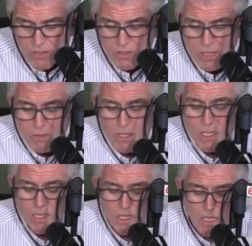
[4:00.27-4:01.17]
felt the same
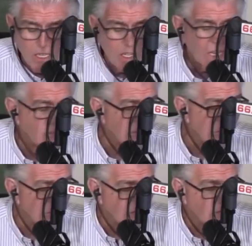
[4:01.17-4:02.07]
thing, and it
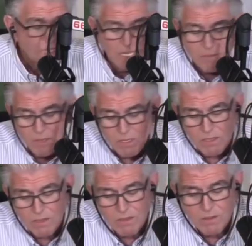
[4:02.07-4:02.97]
obviously became
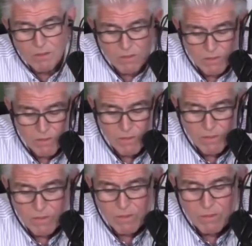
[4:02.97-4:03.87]
the
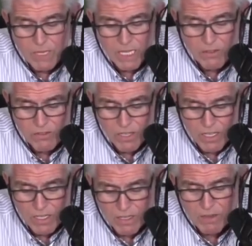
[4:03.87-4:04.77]
biggest
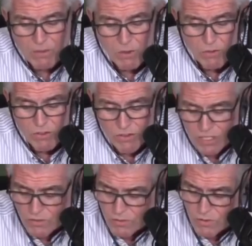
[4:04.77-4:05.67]
and most
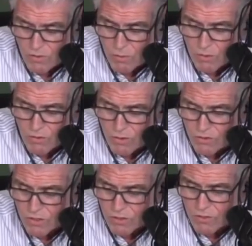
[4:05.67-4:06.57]
successful sports
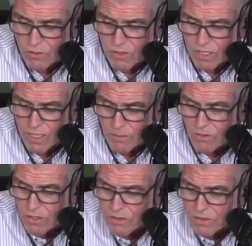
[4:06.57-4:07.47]
talk show of all time.
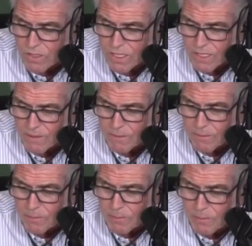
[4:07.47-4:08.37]
So
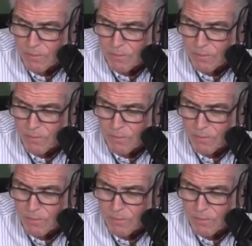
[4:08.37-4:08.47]
um,